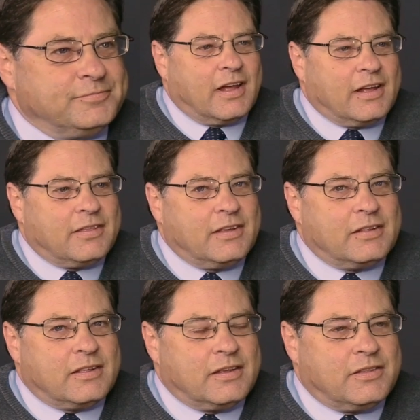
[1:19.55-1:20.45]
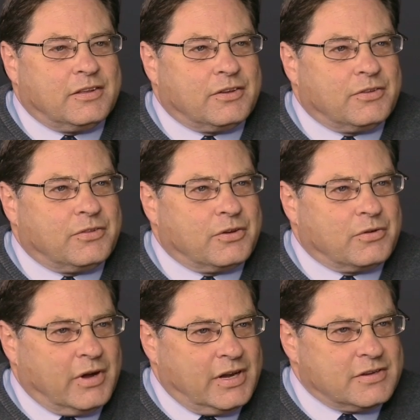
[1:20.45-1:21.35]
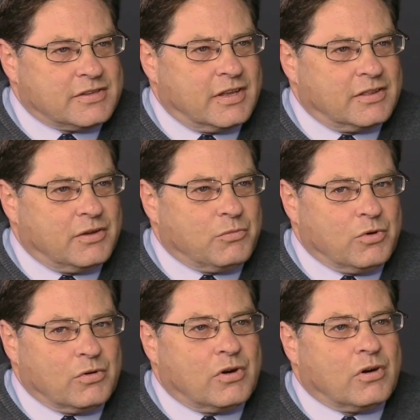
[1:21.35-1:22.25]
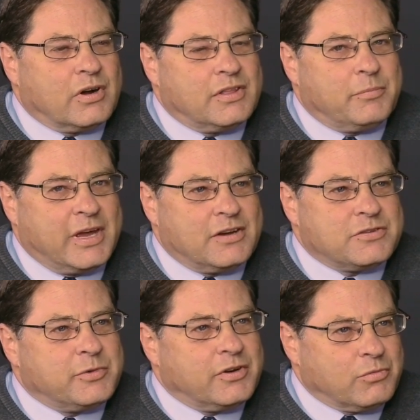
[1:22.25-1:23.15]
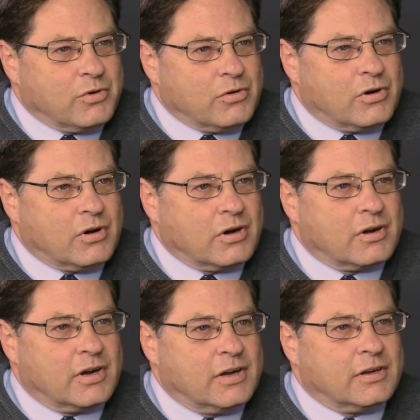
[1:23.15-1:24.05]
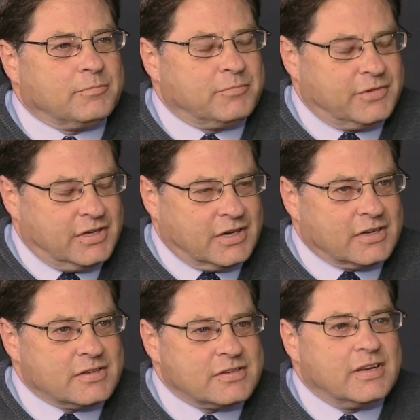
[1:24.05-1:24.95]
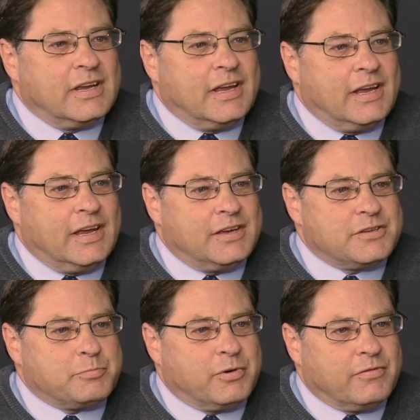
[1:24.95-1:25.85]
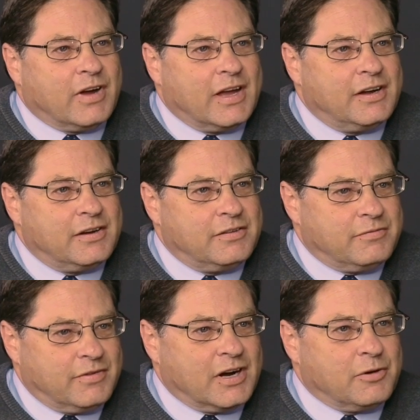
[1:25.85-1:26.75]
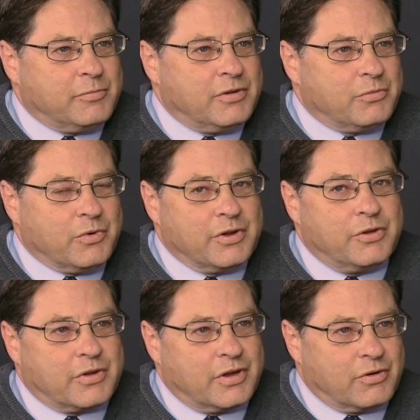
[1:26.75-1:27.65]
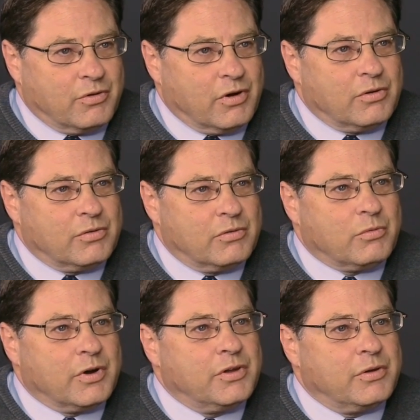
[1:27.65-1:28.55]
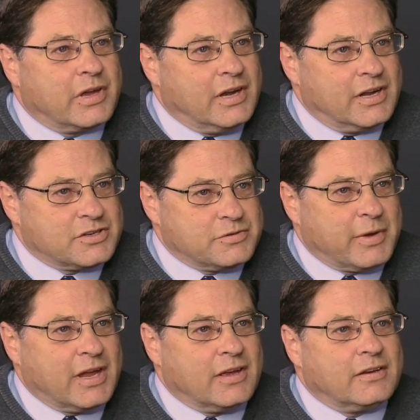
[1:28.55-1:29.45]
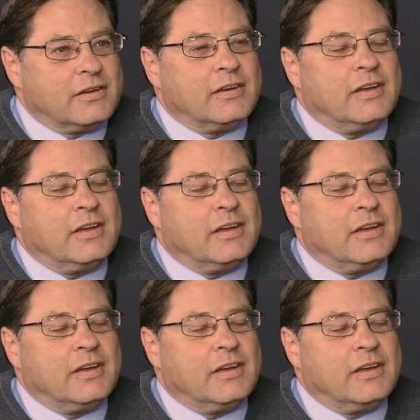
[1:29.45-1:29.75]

I think that the greatest thing that WorldCar and the management of WorldCar does is provide an environment where you can grow, where you can expand.